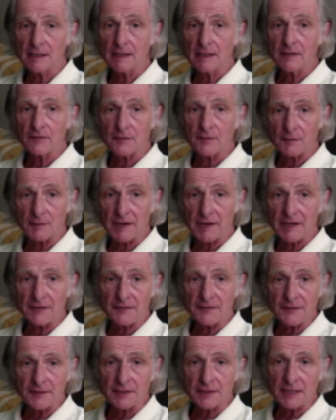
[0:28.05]
for my
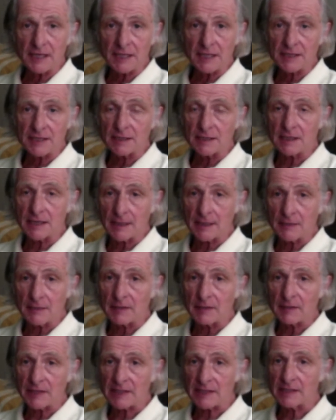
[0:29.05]
affiliation in
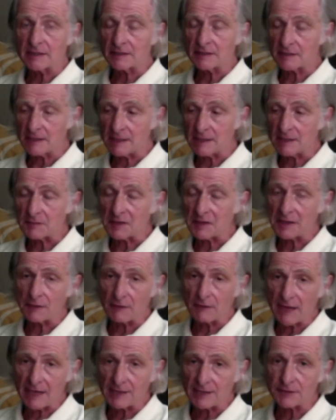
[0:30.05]
MME is seeing my
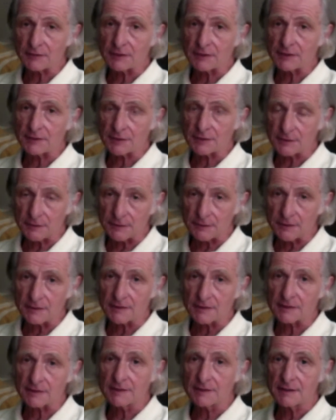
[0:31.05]
graduate
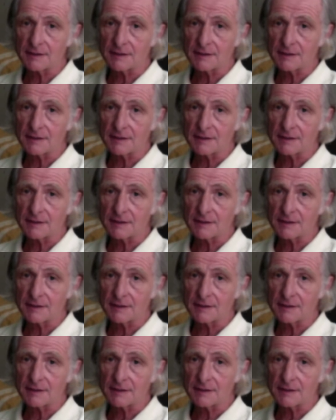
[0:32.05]
students